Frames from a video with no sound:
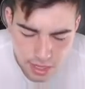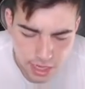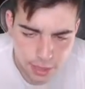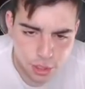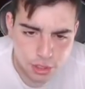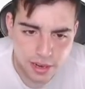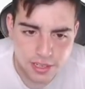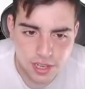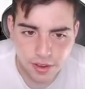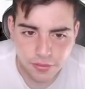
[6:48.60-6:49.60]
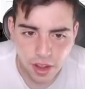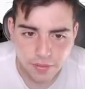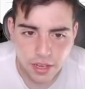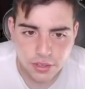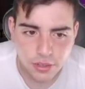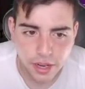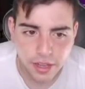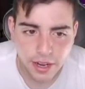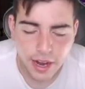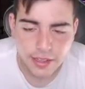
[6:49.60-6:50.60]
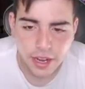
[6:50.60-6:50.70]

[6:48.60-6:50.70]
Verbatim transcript: He was around seventy-five yesterday. Like right